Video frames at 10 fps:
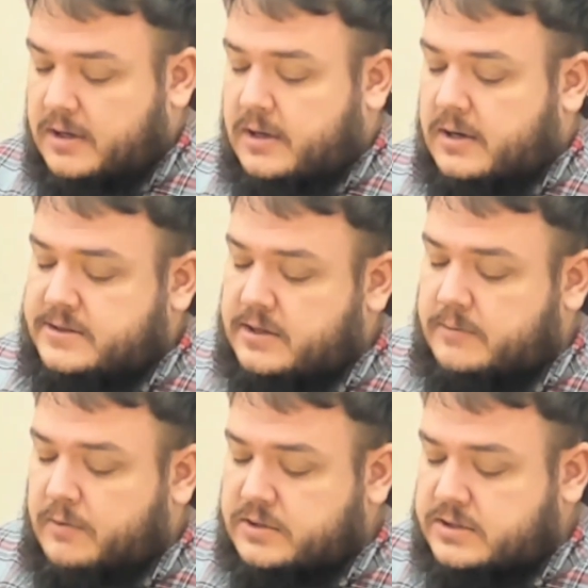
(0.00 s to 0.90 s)
So the
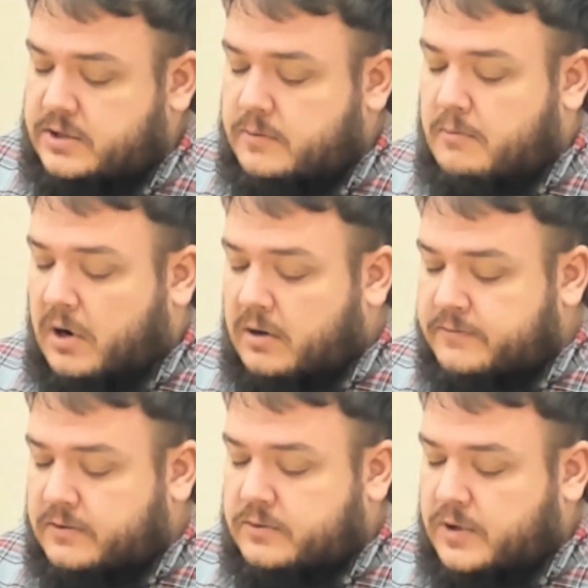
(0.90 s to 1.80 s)
multitude
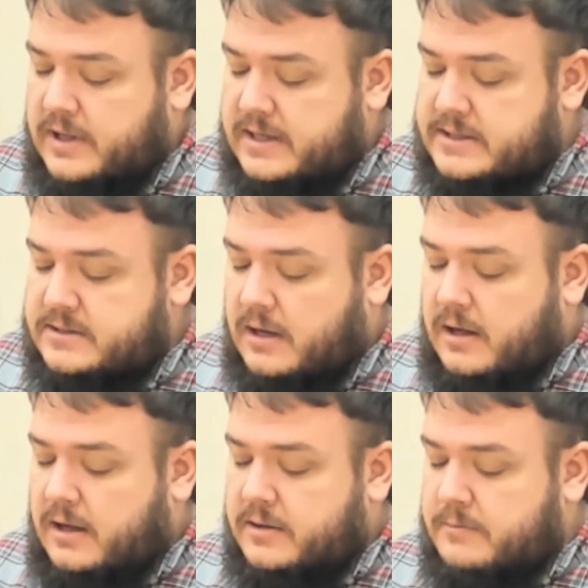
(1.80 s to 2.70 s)
marveled when they
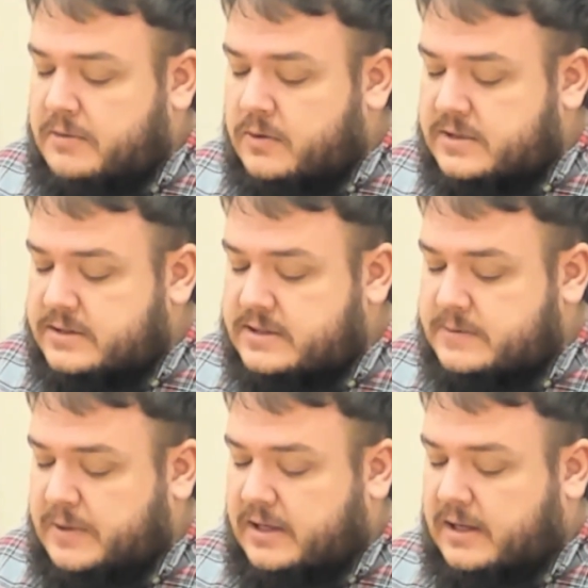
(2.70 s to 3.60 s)
saw the mute
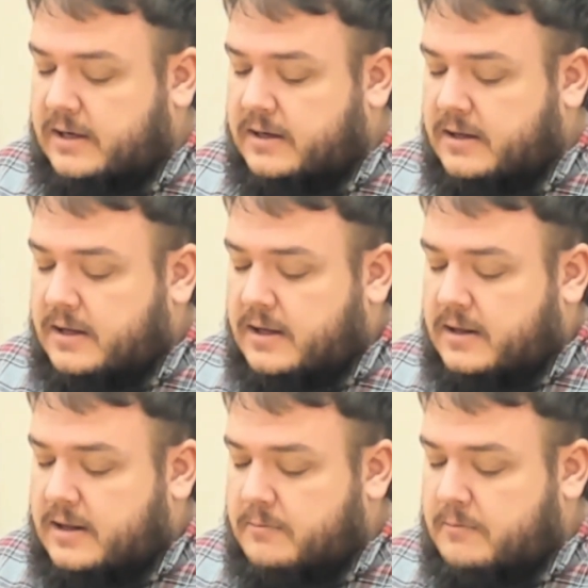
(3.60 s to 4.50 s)
speaking,
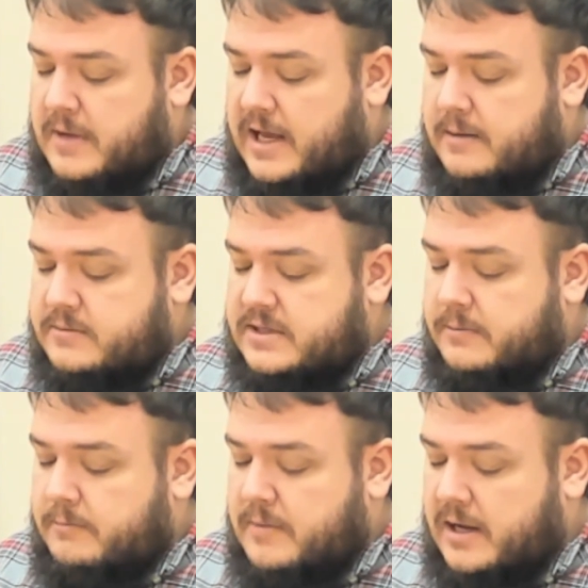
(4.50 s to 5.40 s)
the
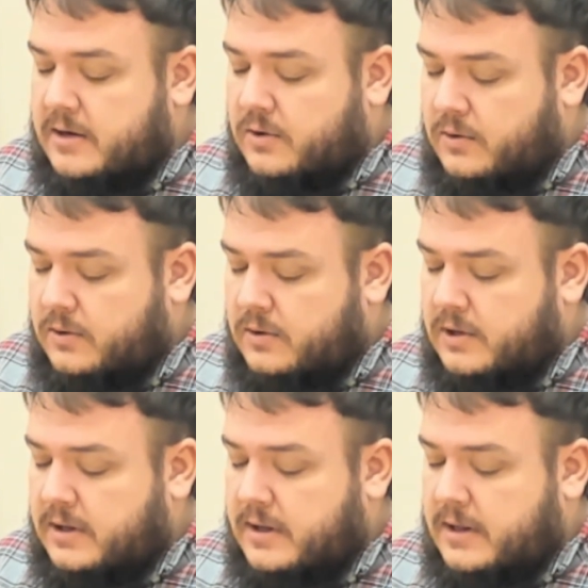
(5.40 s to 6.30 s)
maimed made
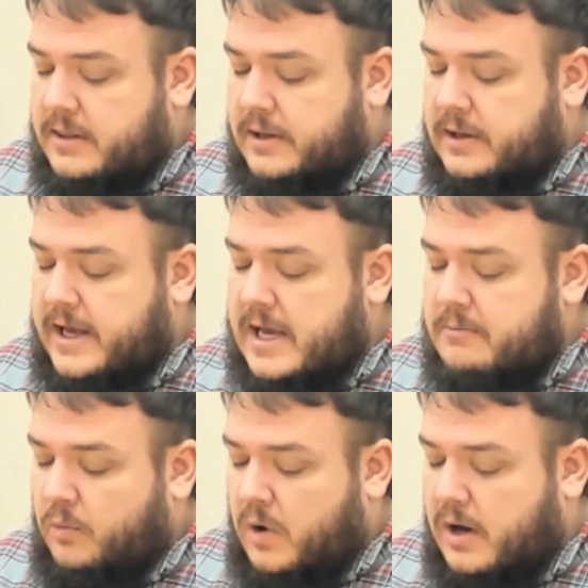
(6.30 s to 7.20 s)
whole, the
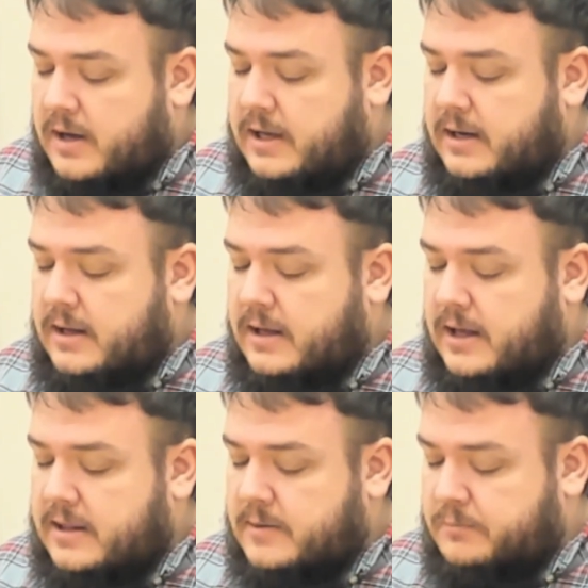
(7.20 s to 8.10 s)
lame walking,
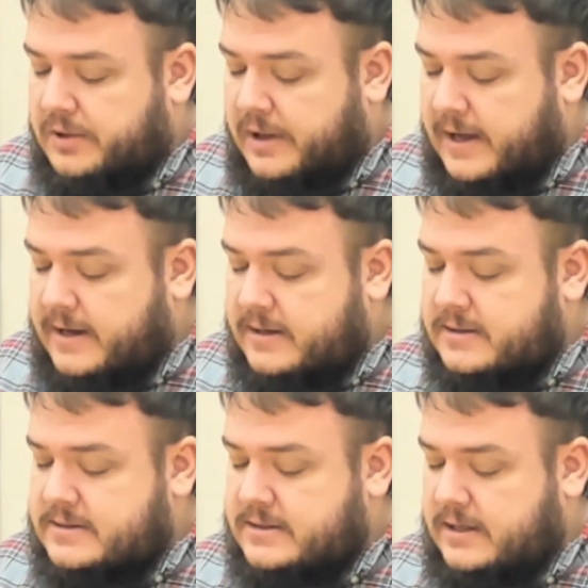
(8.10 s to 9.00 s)
and the
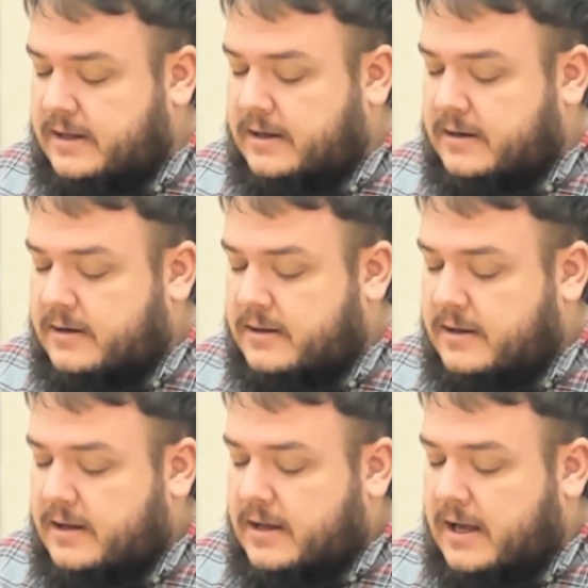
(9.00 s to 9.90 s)
blind seeing,
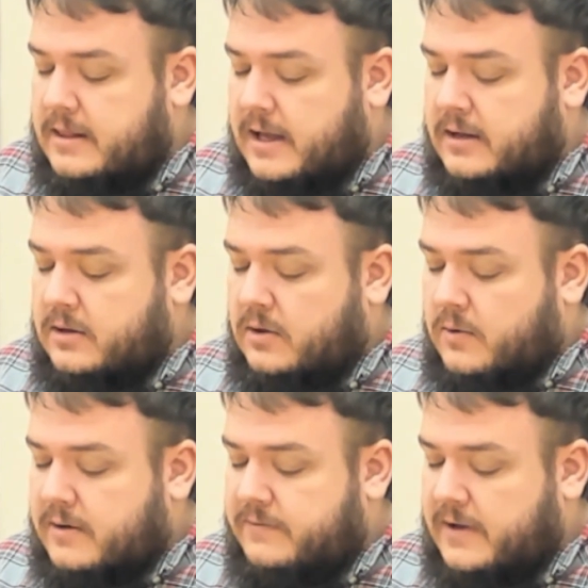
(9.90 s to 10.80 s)
and they
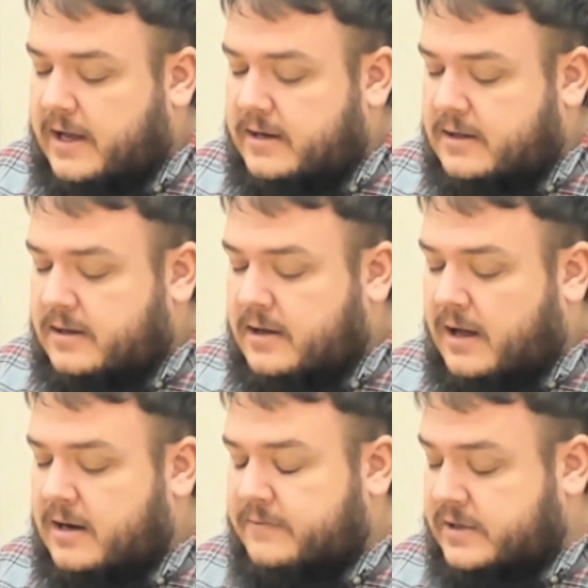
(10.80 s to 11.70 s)
glorified the
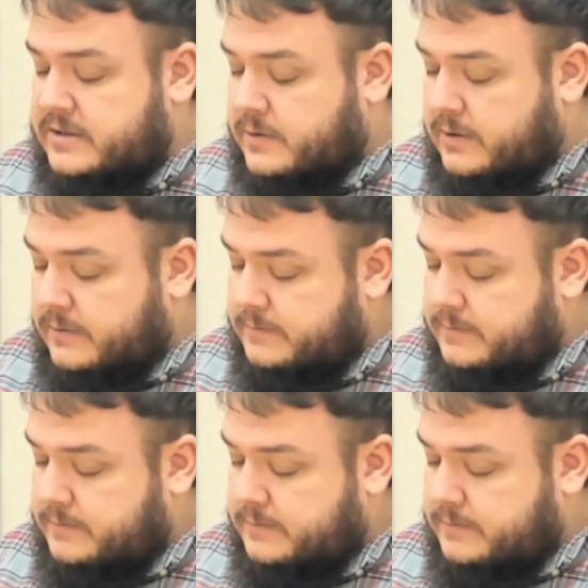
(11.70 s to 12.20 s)
God of Israel.